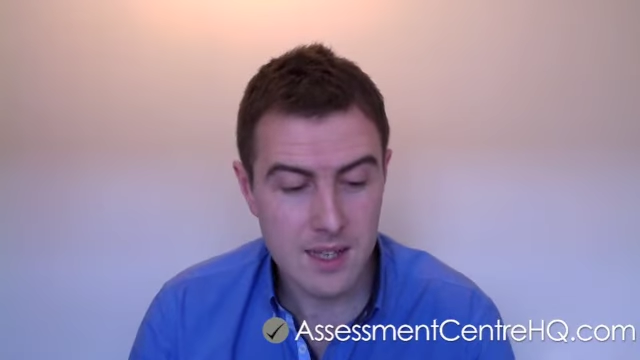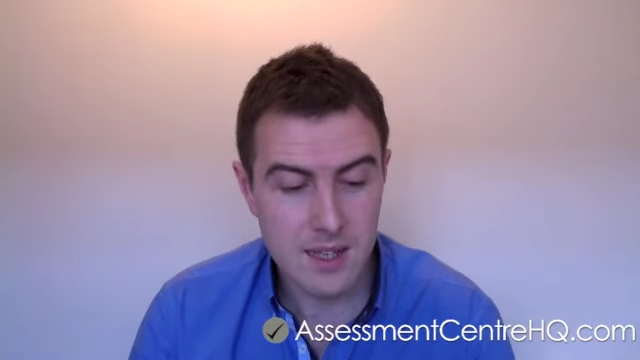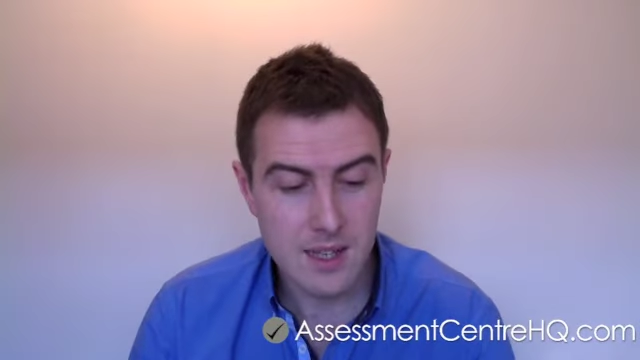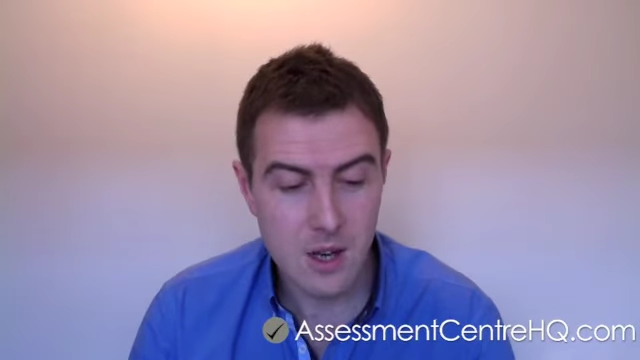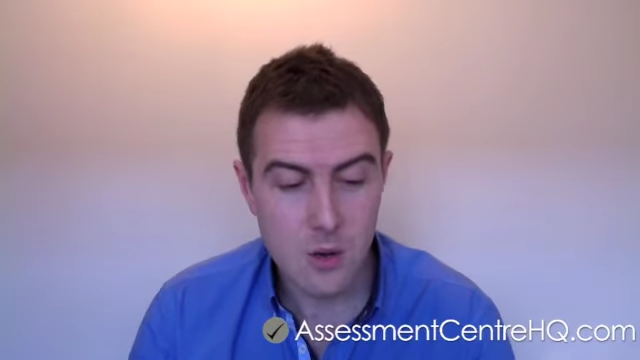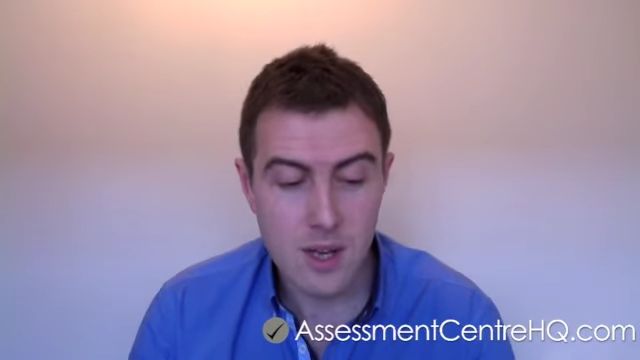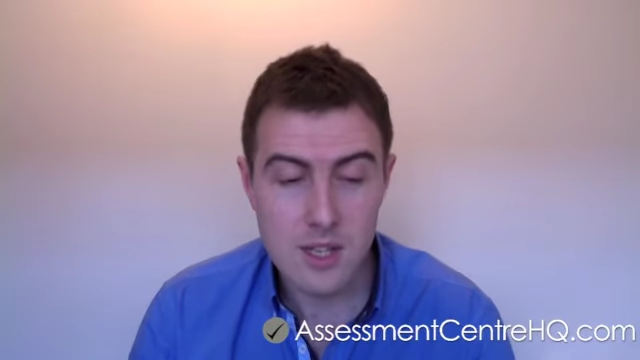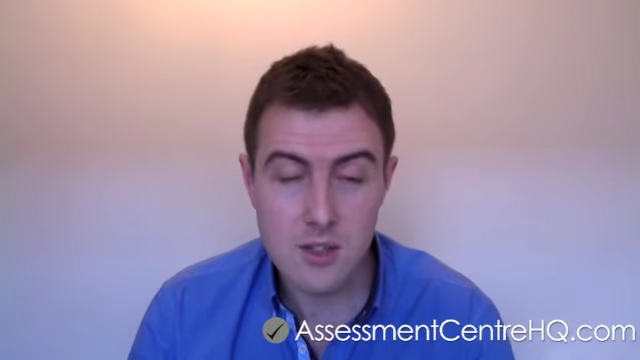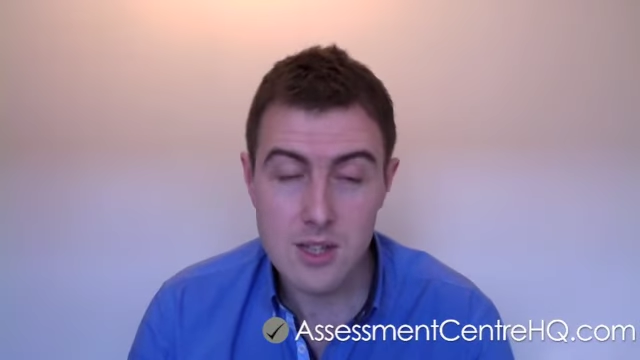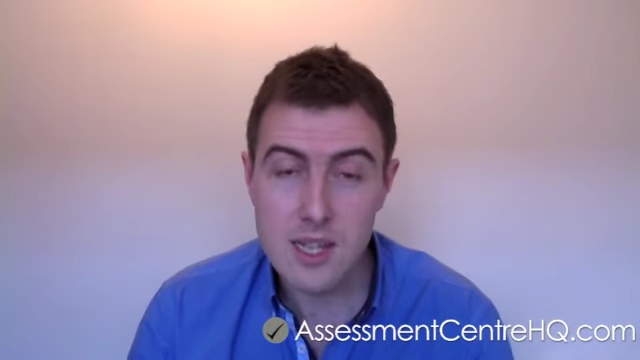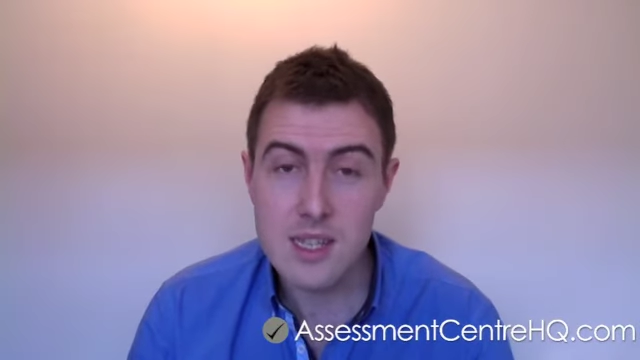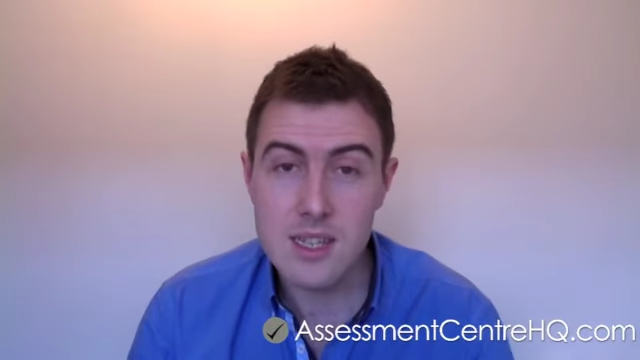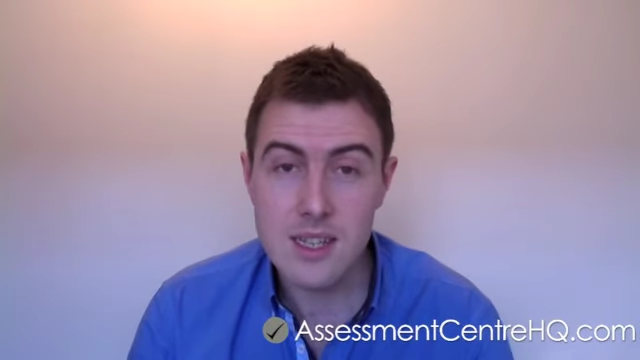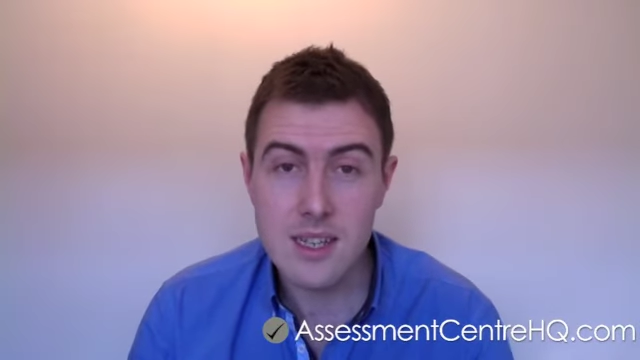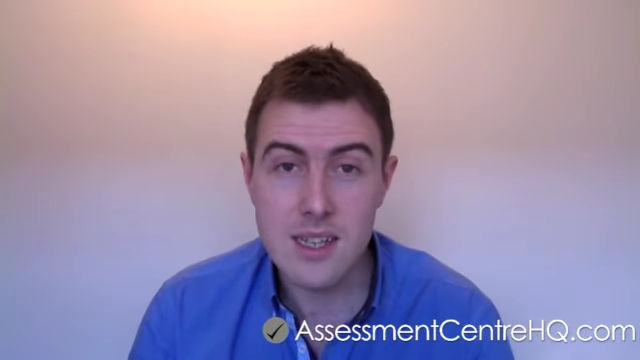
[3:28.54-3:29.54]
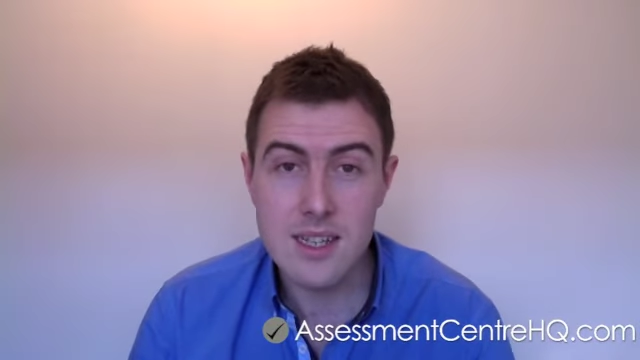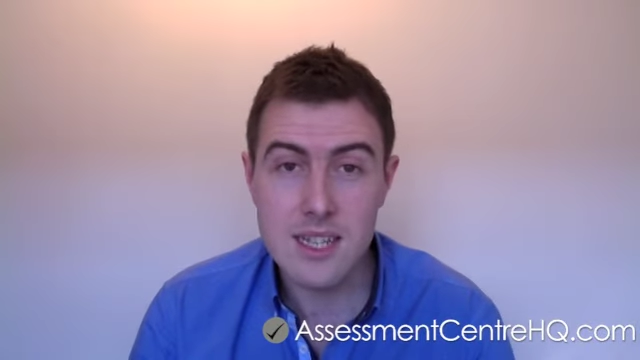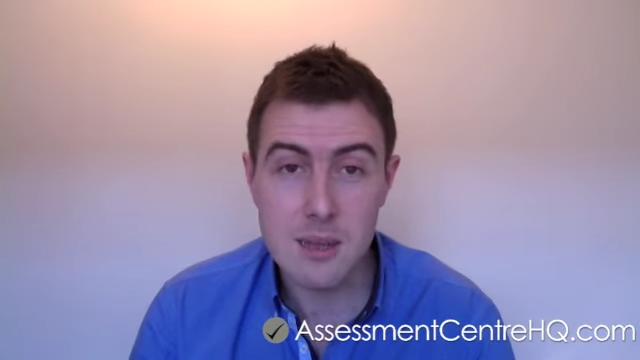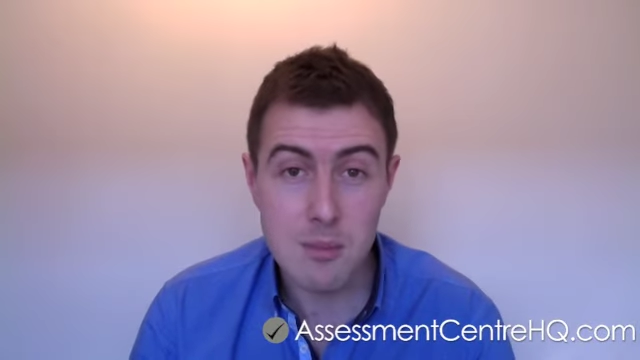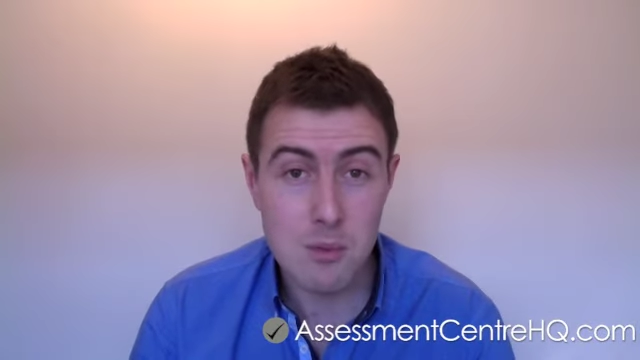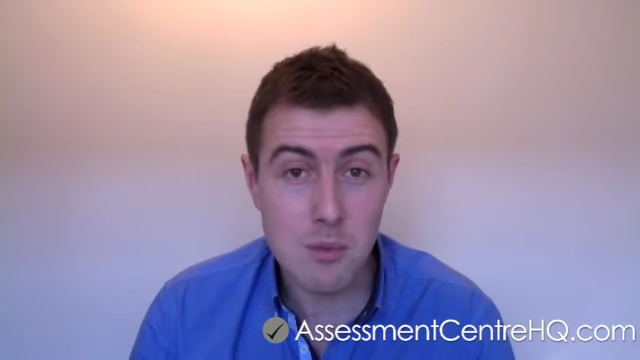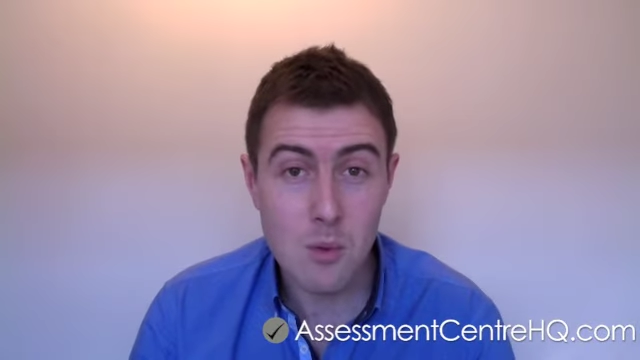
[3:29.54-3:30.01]
Okay, so that's
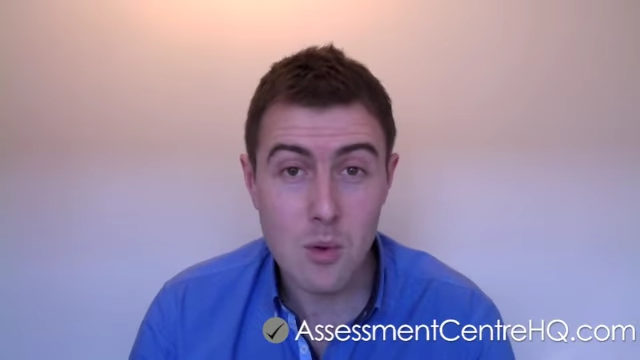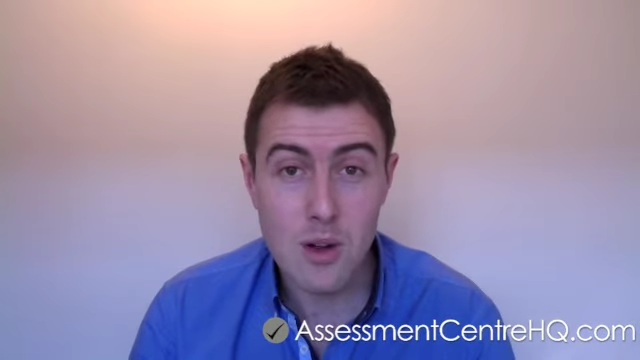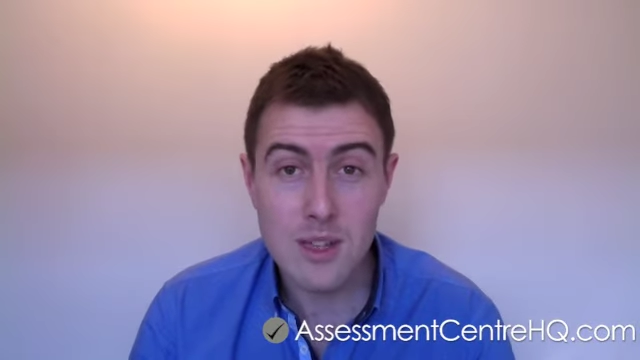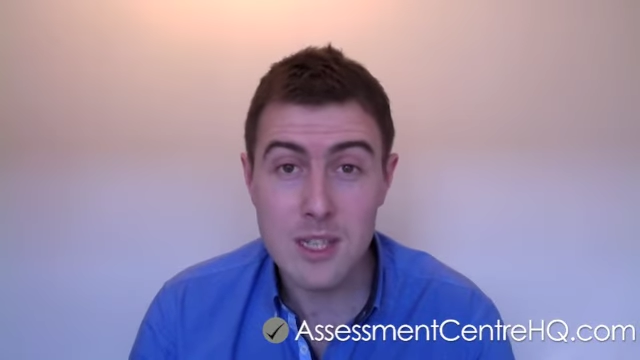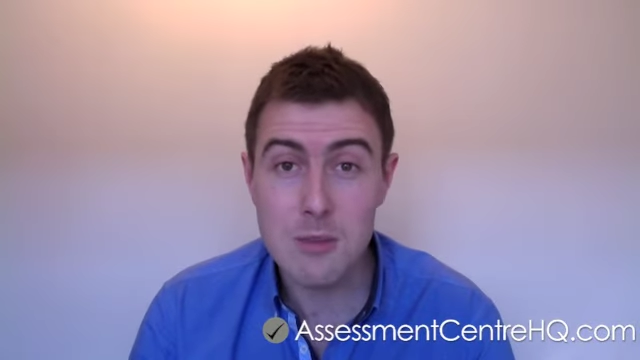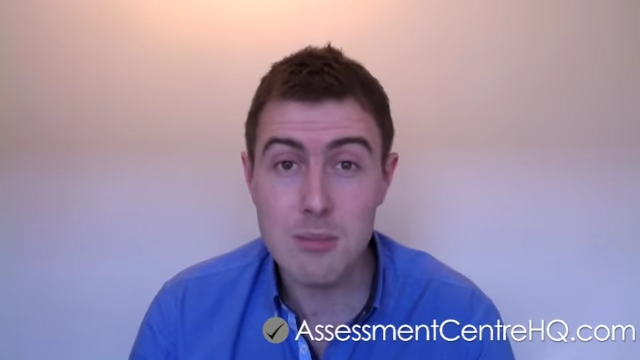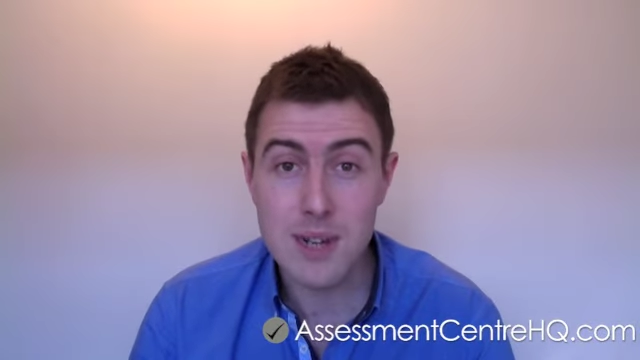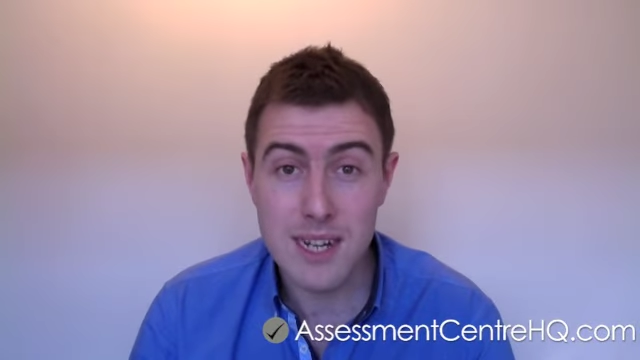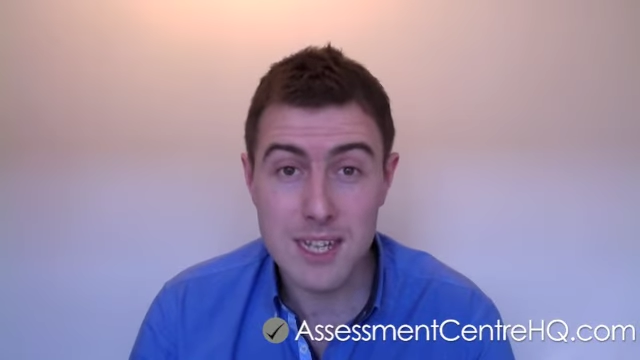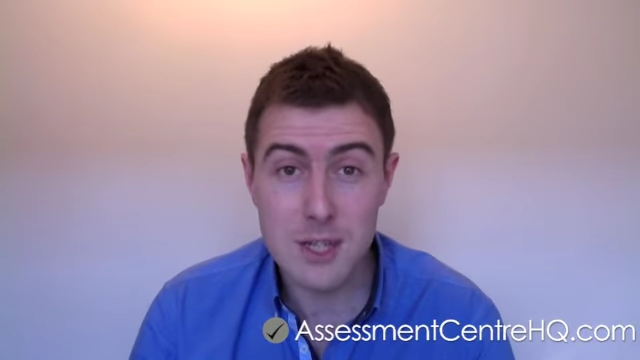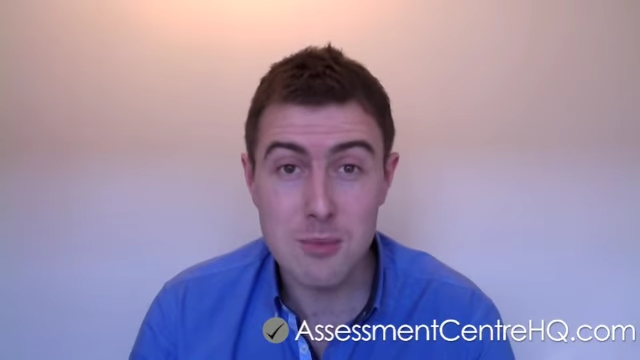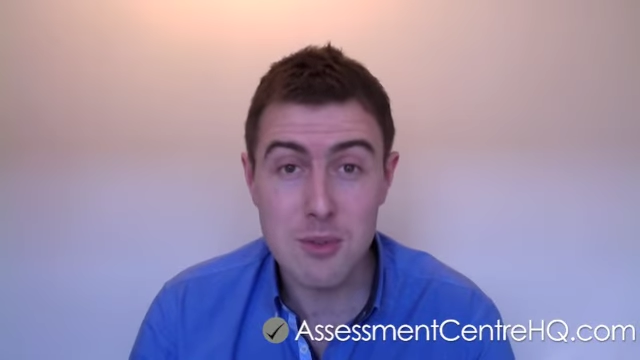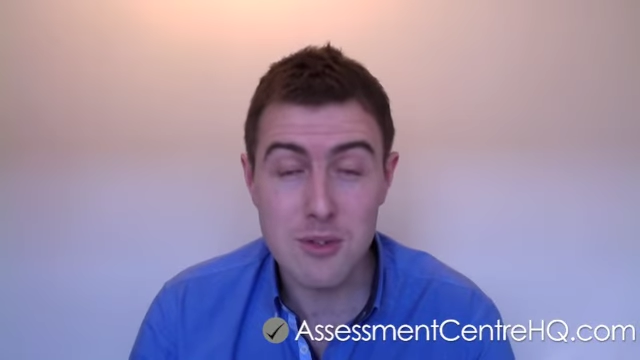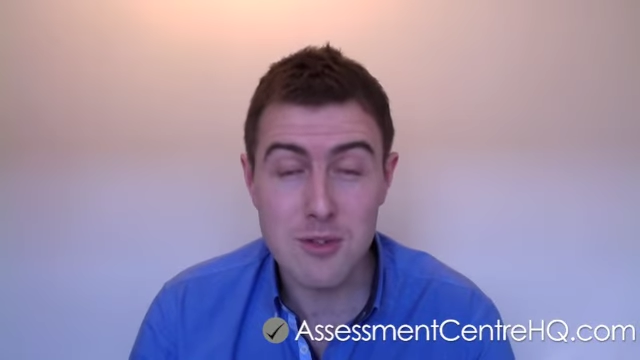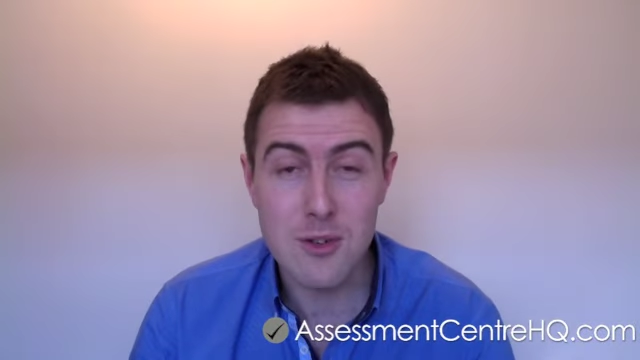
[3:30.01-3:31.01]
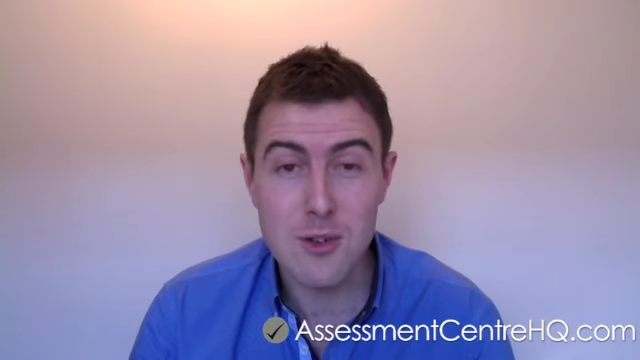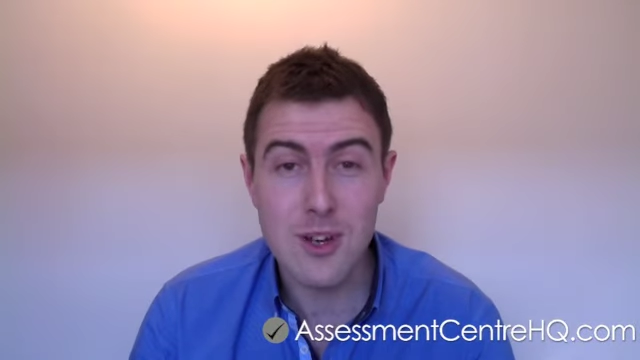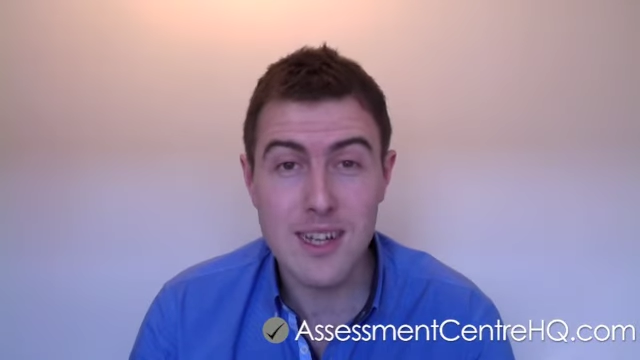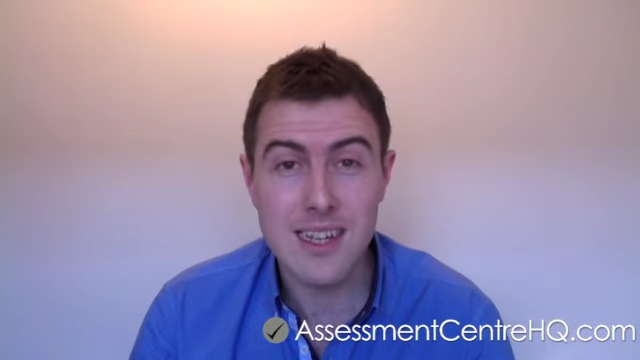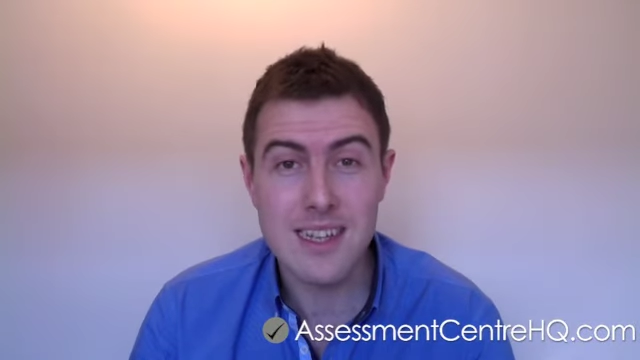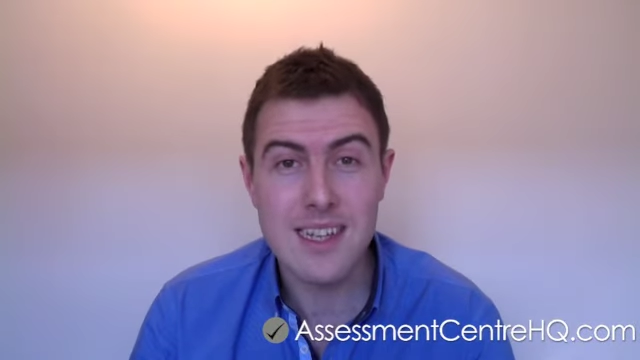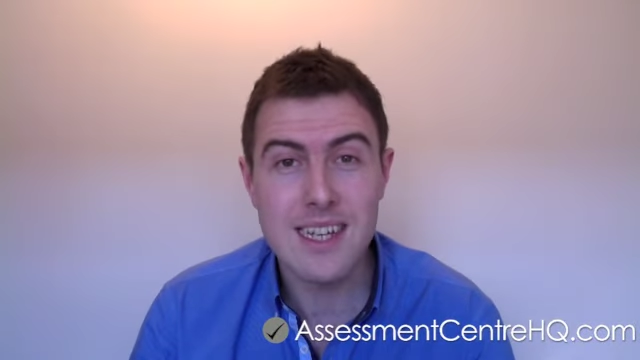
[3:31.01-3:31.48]
tip number one, is practice
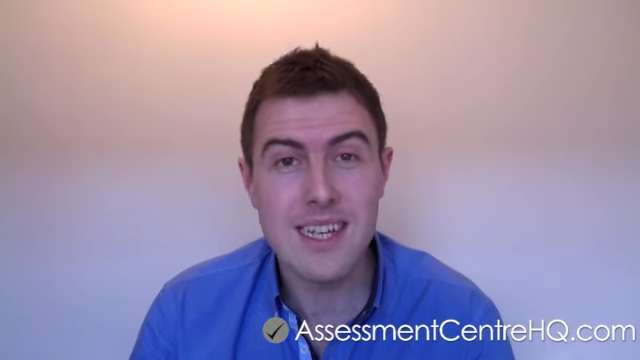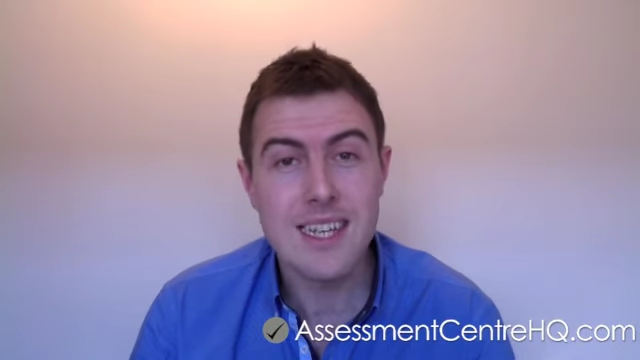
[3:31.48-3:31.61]
beforehand.